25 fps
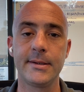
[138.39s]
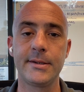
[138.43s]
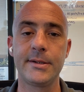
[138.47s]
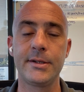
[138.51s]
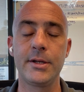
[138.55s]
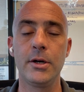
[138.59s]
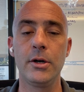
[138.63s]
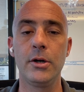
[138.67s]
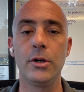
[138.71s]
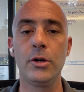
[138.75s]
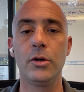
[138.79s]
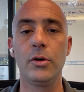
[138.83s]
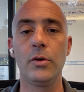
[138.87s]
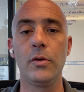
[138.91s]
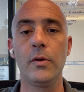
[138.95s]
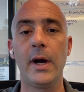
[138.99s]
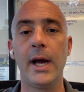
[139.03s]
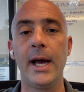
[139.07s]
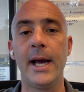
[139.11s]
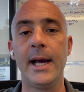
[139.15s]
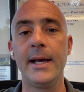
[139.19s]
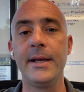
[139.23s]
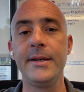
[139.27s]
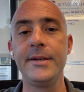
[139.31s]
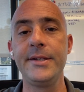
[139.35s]
So
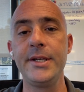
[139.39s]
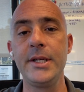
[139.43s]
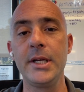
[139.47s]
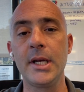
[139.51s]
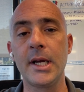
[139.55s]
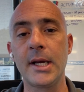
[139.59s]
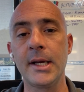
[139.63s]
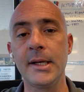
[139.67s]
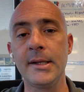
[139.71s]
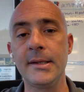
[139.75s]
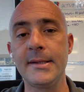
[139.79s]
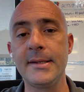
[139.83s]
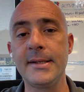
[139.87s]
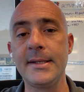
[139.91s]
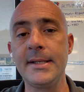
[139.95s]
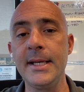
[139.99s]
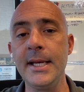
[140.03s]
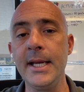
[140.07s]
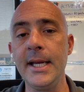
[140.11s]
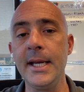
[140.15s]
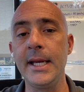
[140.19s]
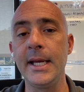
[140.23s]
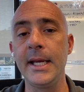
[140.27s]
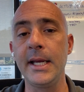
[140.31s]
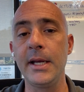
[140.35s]
as you can
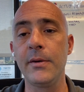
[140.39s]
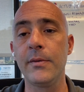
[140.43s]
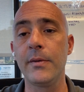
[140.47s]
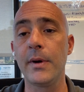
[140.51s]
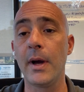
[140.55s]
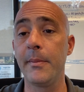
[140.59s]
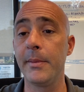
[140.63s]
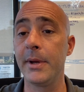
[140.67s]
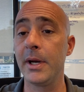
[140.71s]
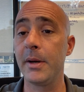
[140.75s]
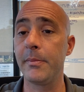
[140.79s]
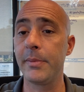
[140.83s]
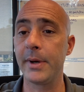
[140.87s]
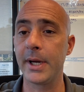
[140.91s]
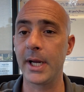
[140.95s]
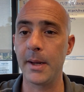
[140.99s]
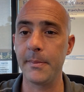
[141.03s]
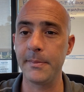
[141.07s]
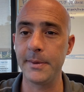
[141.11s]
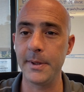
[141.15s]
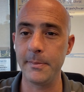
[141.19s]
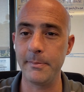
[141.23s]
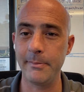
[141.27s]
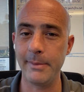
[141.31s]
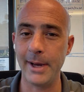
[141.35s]
see, I'm going to bring
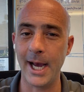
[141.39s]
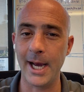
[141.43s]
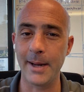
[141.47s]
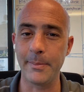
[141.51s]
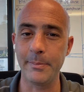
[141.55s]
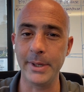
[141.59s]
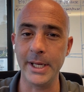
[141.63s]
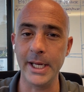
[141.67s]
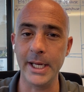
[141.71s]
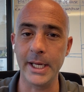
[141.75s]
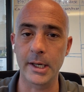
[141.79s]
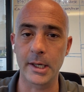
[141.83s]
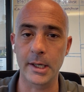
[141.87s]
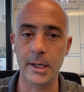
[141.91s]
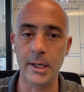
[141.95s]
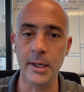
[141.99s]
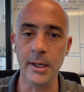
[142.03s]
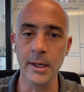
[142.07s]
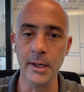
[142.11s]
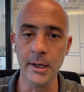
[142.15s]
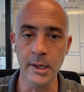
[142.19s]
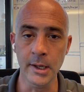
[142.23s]
up the map here.